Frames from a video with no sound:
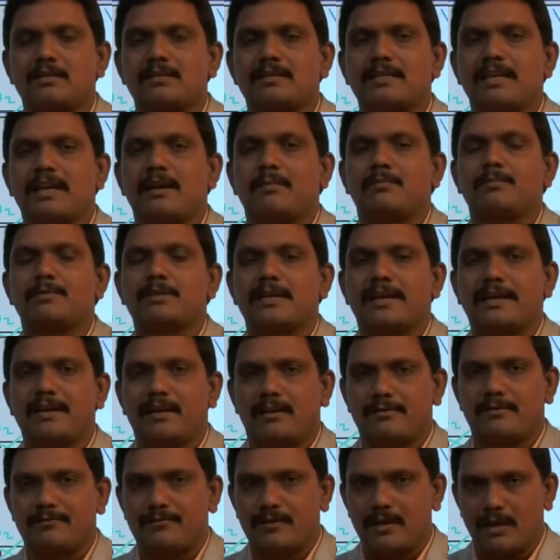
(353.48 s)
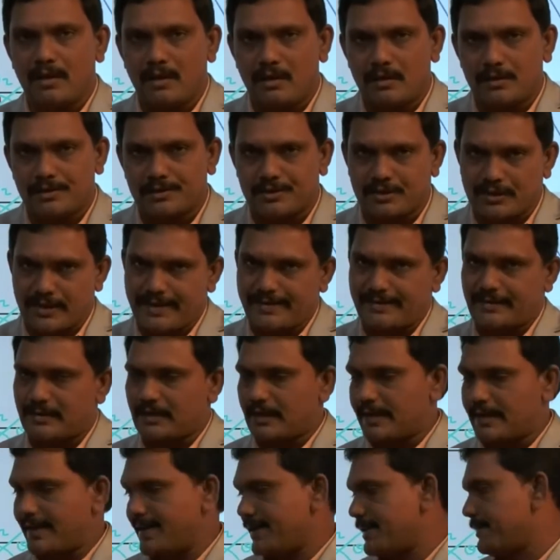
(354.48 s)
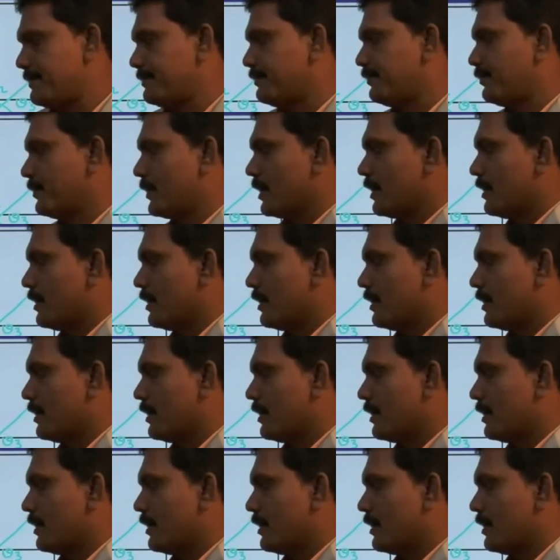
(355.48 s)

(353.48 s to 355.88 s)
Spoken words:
the same side of the straight line.